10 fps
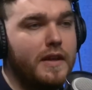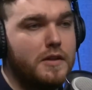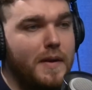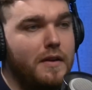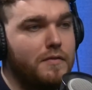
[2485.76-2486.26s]

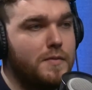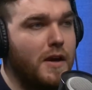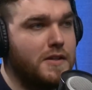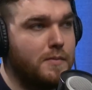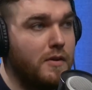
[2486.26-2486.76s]
speaking of
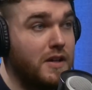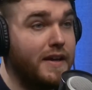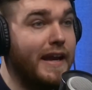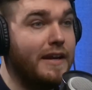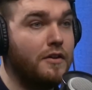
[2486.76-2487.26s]
Spurs experience, like
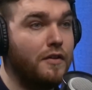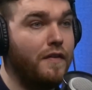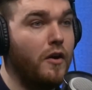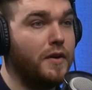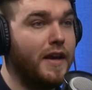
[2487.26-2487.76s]
Keane and
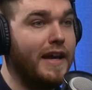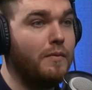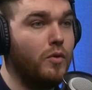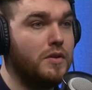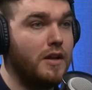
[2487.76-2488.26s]
Defoe.
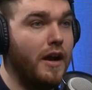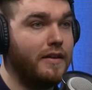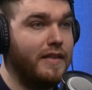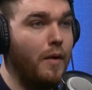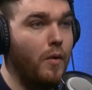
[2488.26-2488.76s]
Keane was
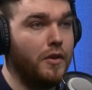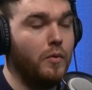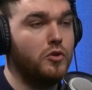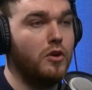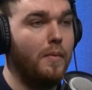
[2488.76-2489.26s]
like that one that
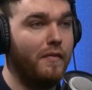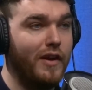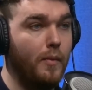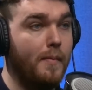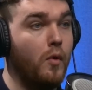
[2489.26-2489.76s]
would drop off a
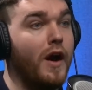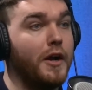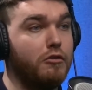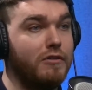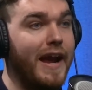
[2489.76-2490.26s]
little bit more
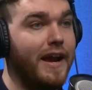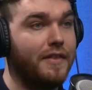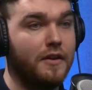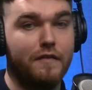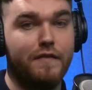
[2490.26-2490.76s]
and create, and
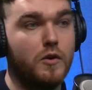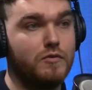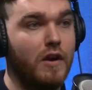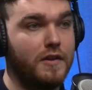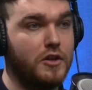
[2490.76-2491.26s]
then Defoe's
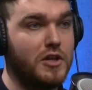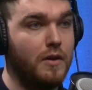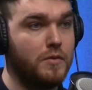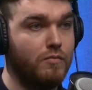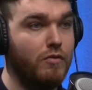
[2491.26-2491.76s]
running the
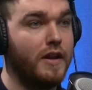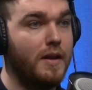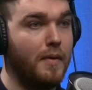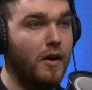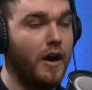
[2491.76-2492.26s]
channels and running
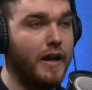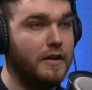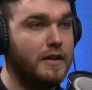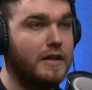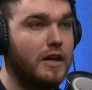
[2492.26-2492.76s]
in behind.